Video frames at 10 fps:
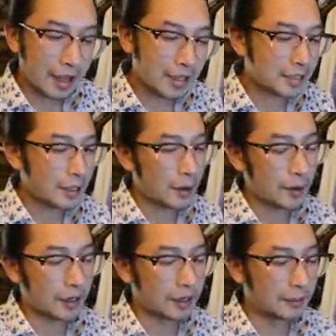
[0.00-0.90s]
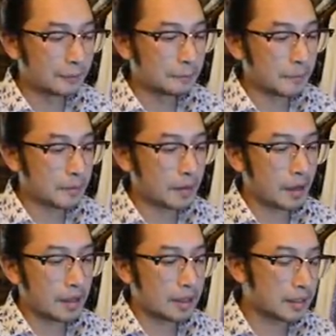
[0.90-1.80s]
that's alright.
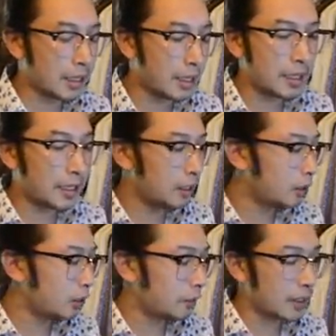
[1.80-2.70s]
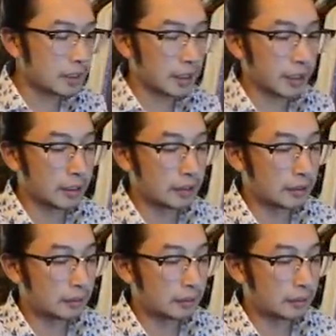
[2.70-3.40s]
It's the Fates Collide.